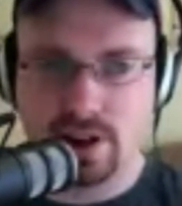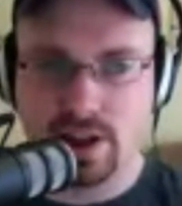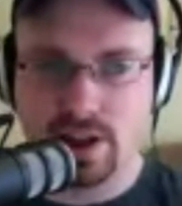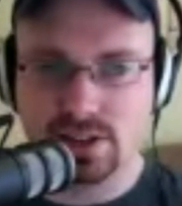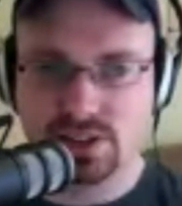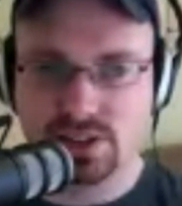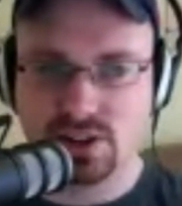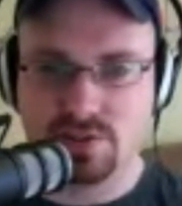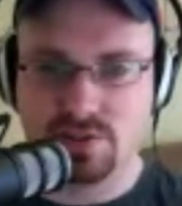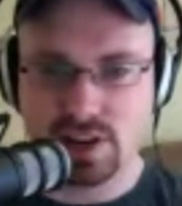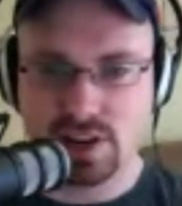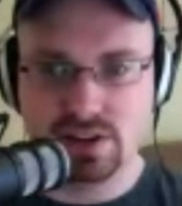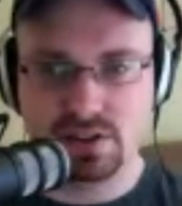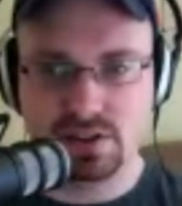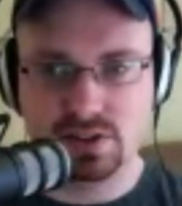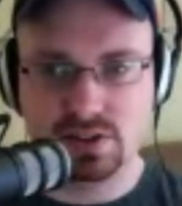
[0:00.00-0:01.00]
solving an
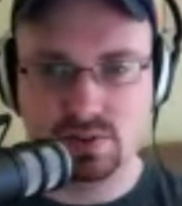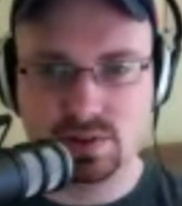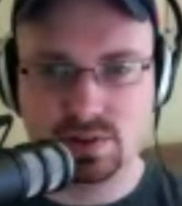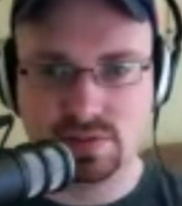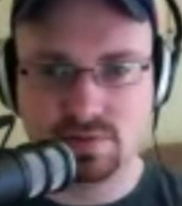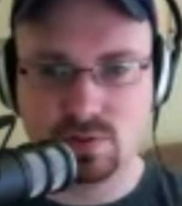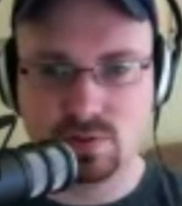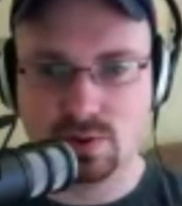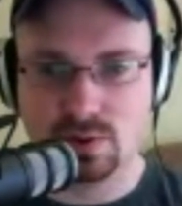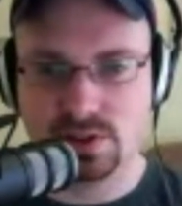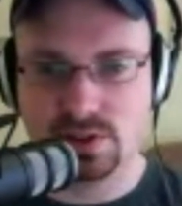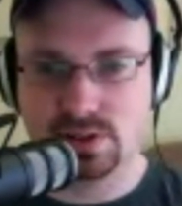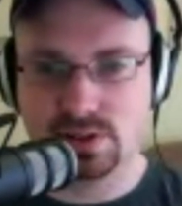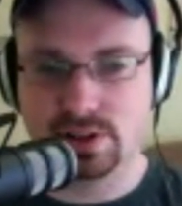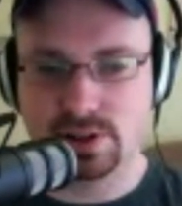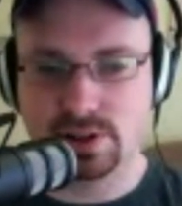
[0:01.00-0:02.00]
issue is, of course,
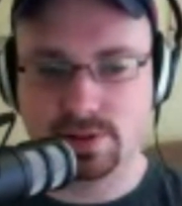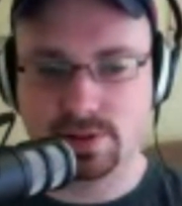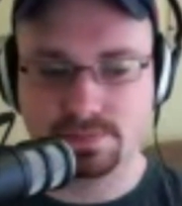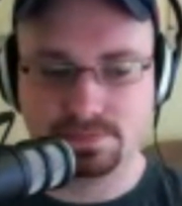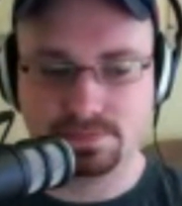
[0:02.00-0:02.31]
a